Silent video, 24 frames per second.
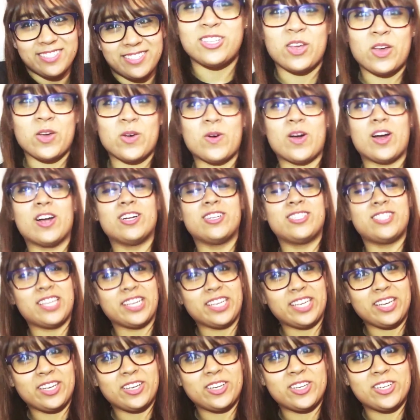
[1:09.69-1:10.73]
So our
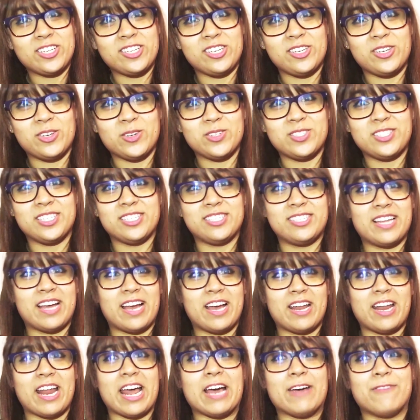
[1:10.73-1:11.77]
second good news is
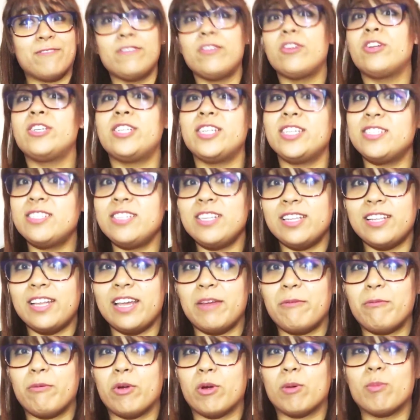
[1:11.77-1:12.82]
that after
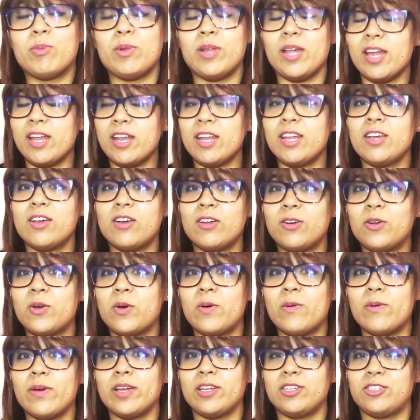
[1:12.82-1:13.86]
Disneyland, we are planning on
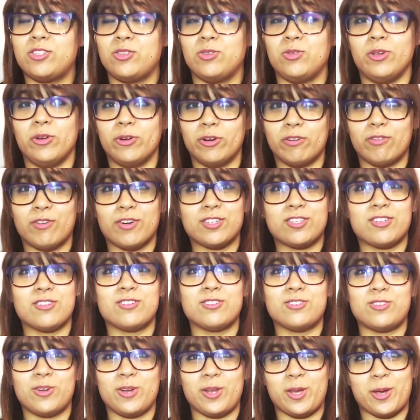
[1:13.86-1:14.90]
going to Universal Universal
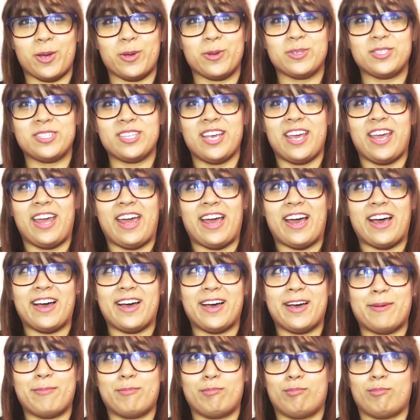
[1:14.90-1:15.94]
Studios.
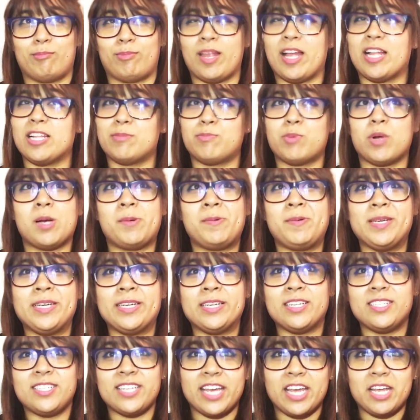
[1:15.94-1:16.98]
Um, that's probably
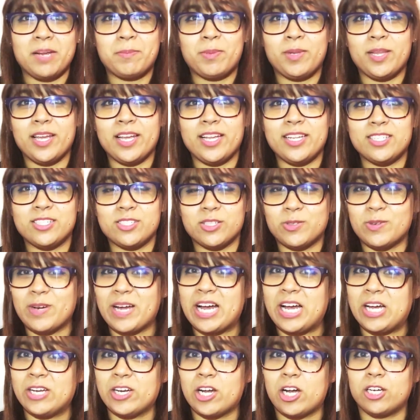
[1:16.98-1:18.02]
going to take place
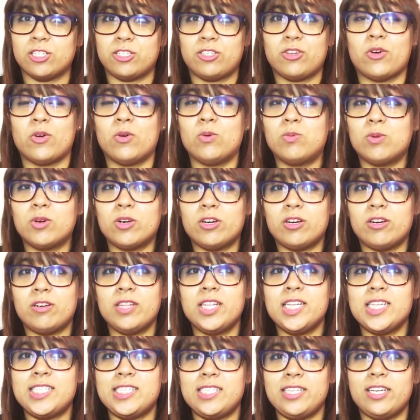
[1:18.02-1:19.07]
around October
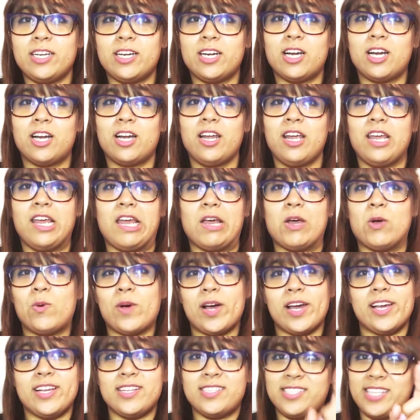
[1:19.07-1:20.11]
this year.
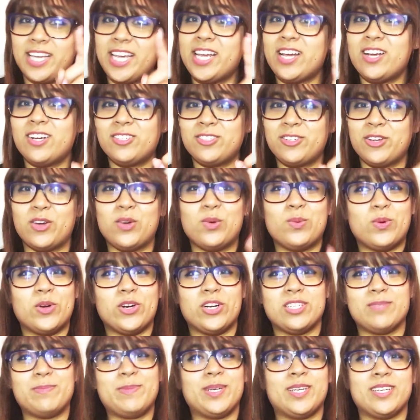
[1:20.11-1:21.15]
Why I say October
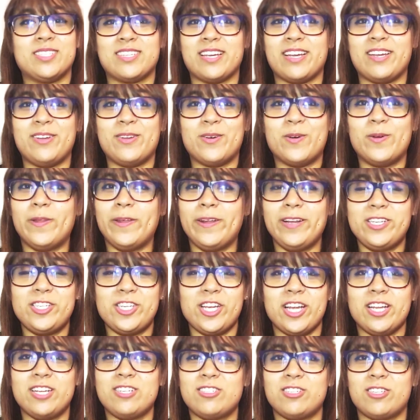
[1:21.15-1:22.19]
is because I know they
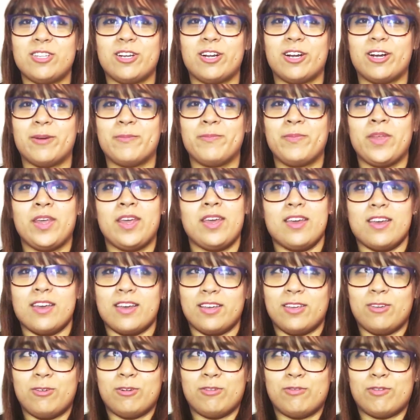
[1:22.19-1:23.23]
changed their
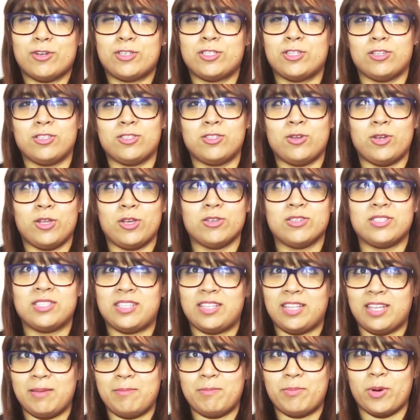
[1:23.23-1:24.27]
Universal Studios
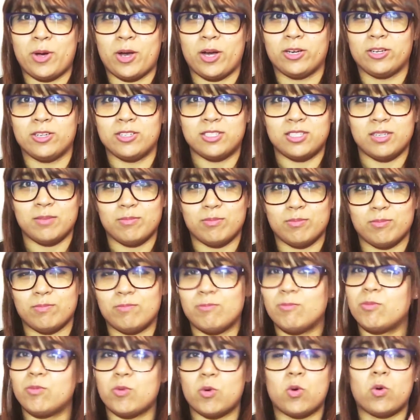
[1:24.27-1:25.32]
theme park to some
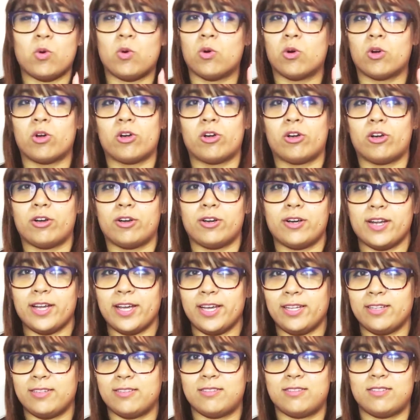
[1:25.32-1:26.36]
horror
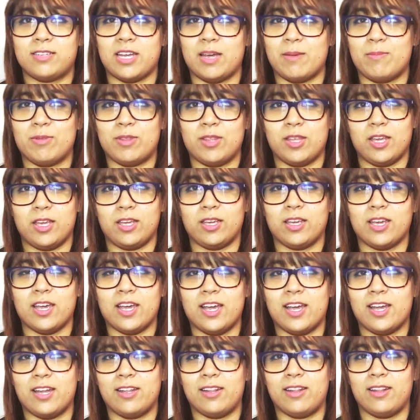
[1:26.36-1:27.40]
nights type thing
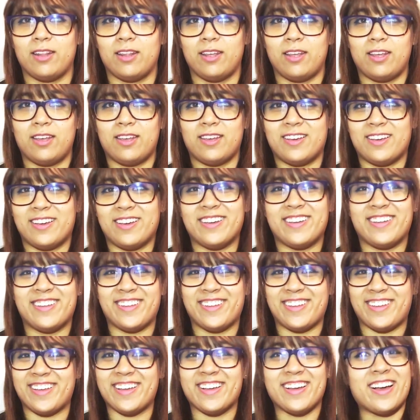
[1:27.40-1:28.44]
and
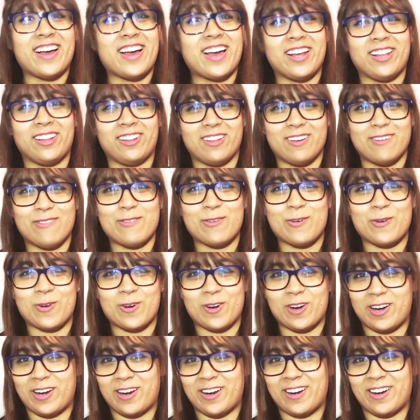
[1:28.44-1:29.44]
I love horror.